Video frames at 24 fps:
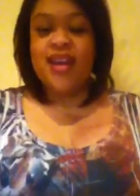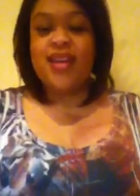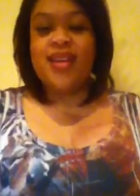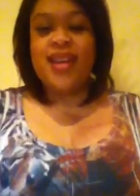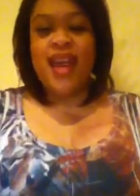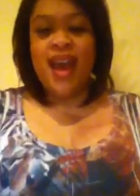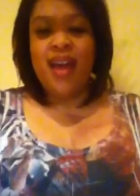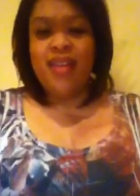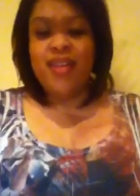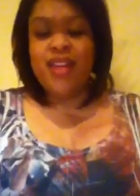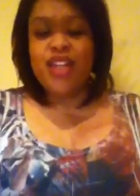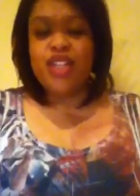
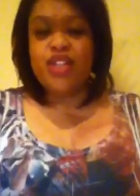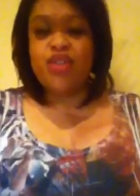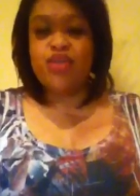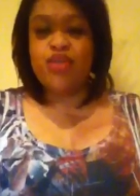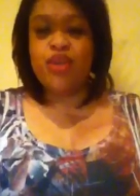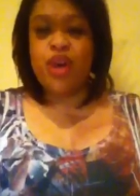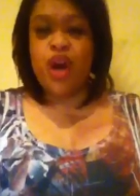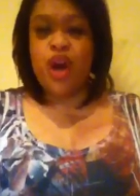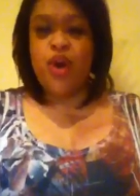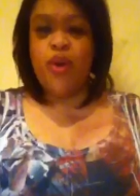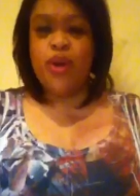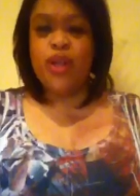Now that you
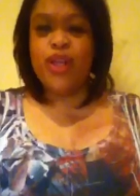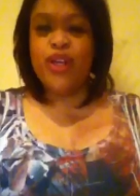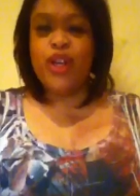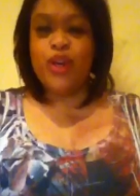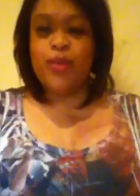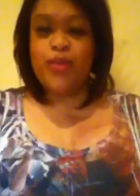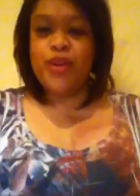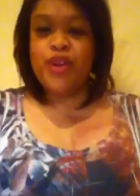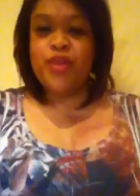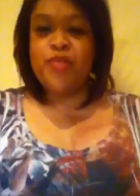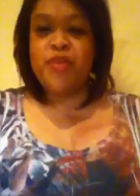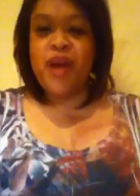know a
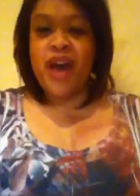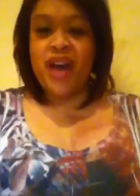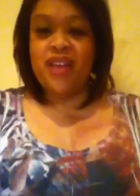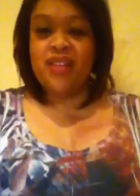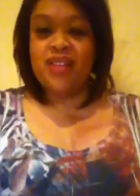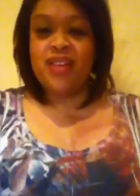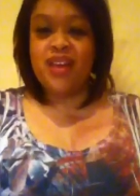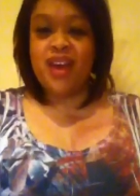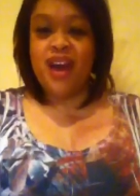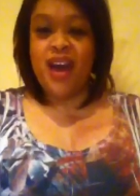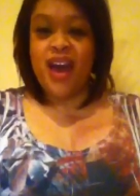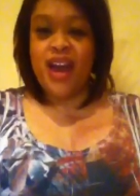little bit
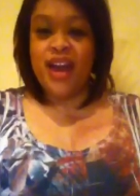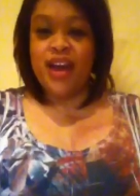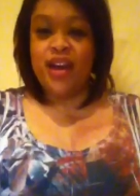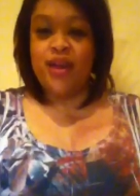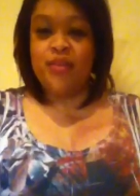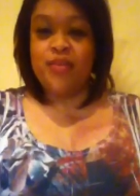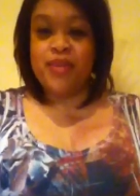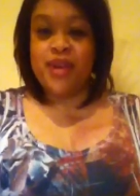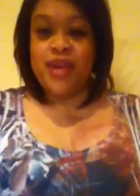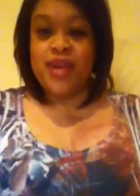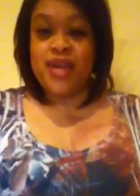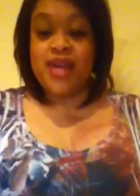about the
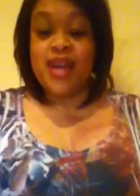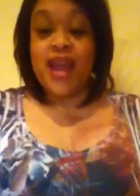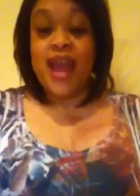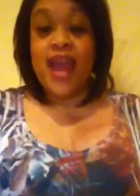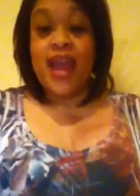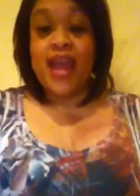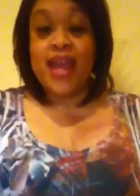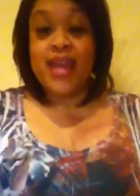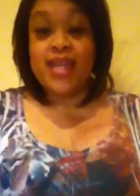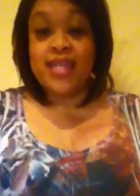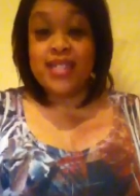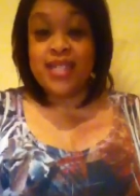I.R.B.
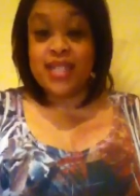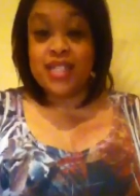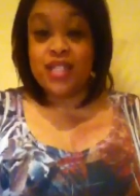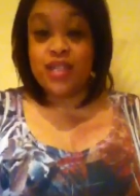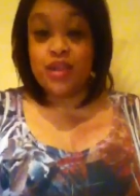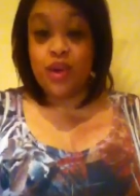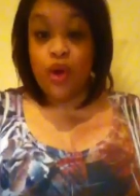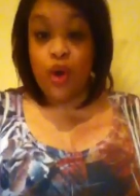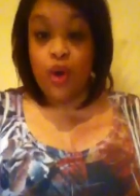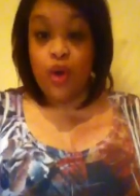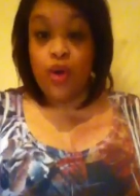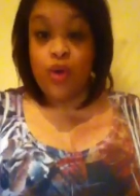and
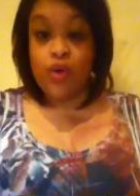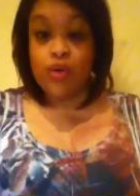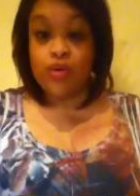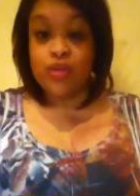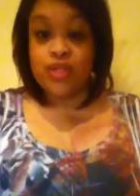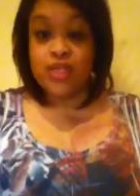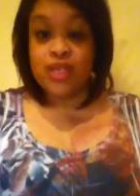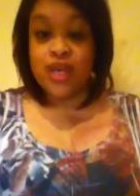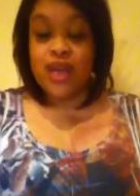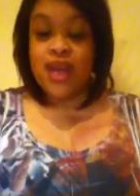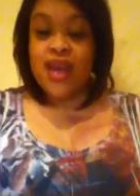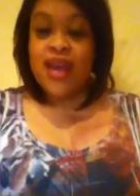its
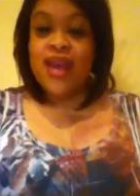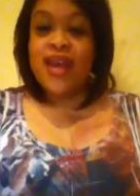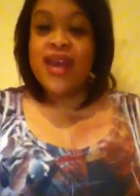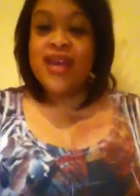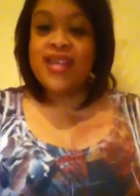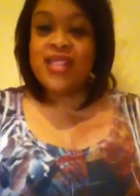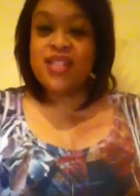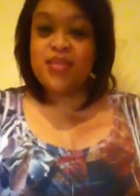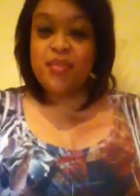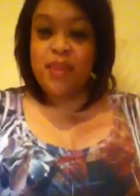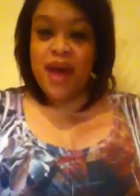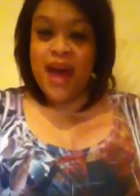goals,
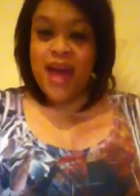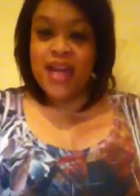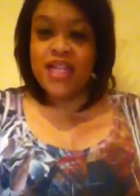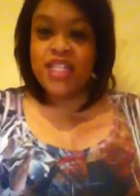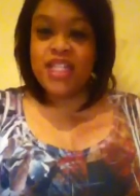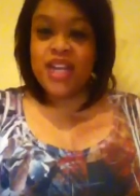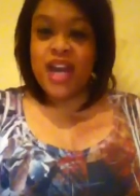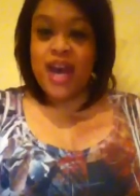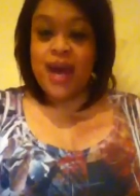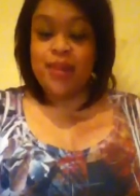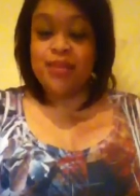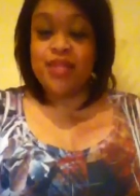it's my
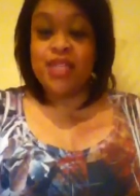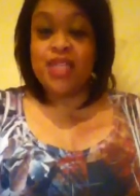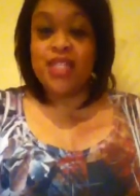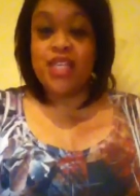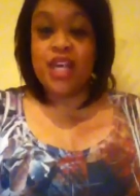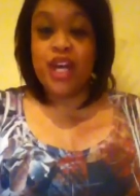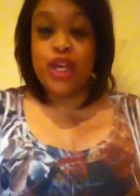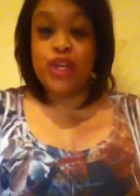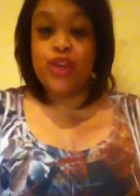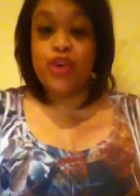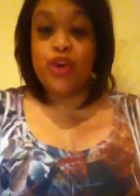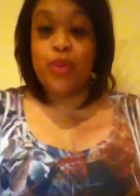job to
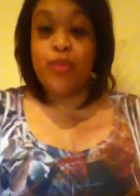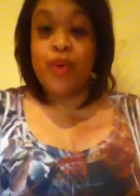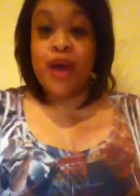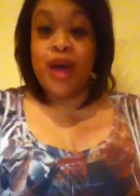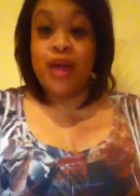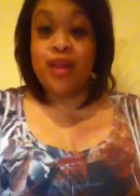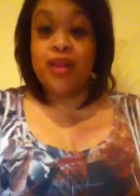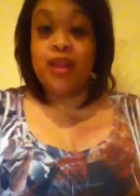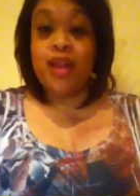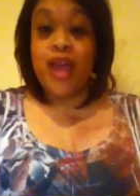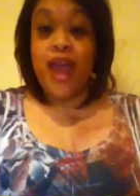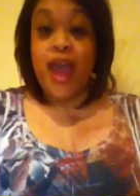tell you
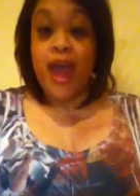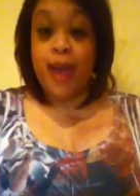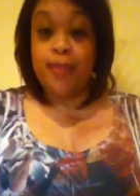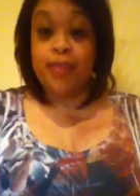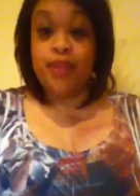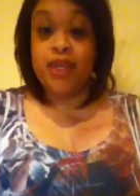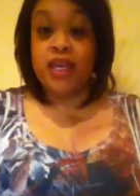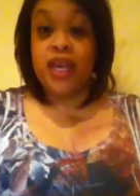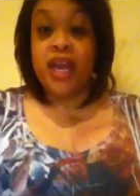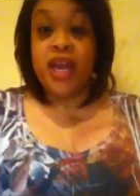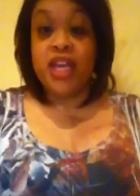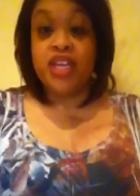about the
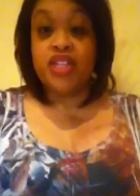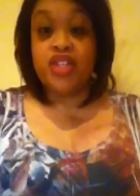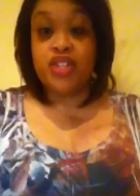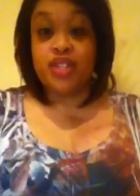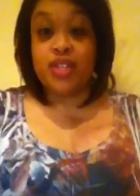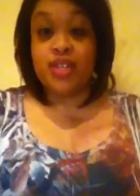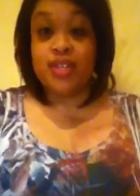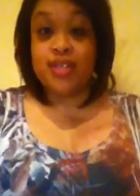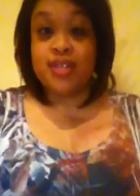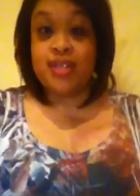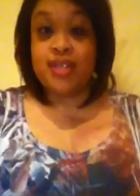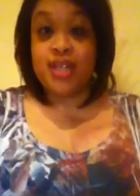
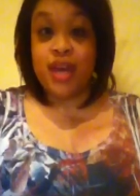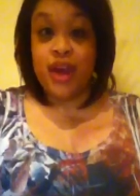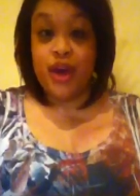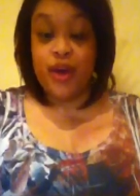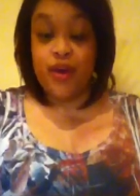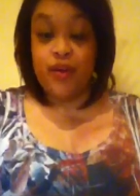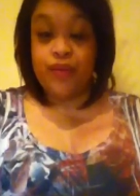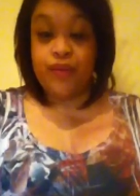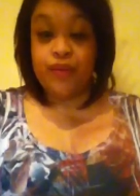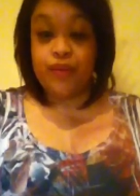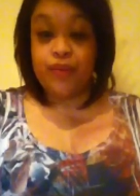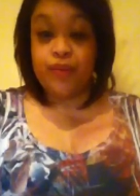application
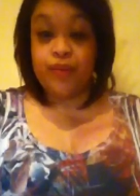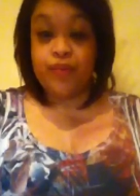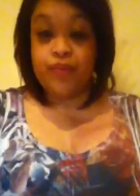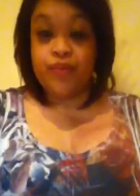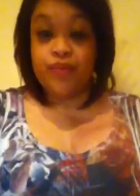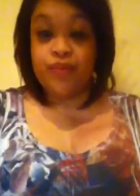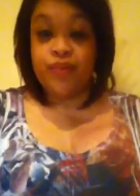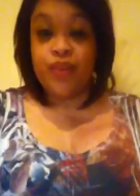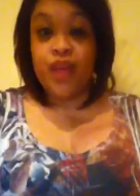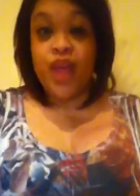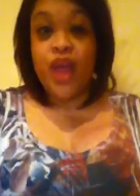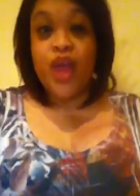itself.
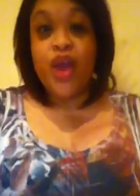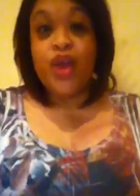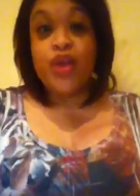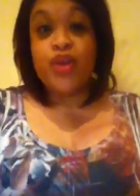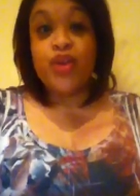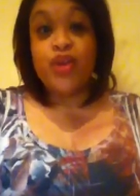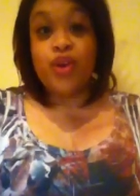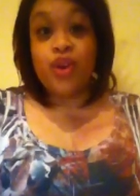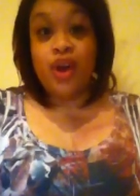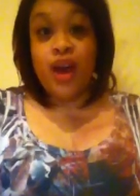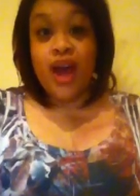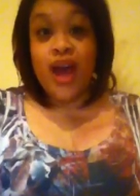
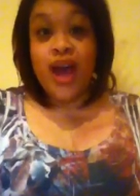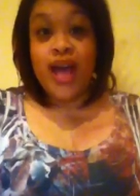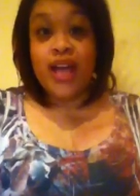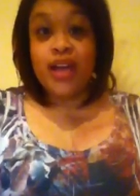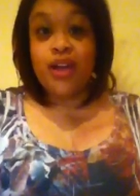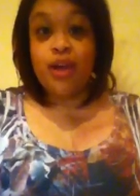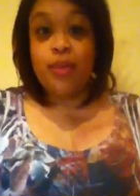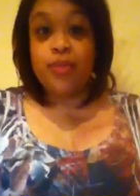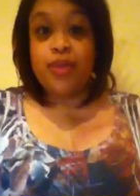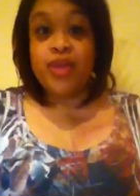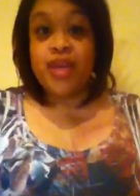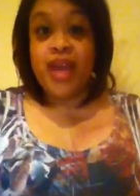Your
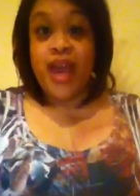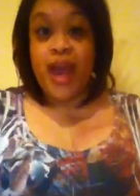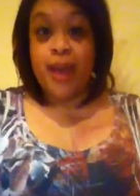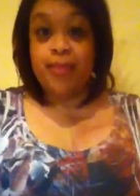I.R.B.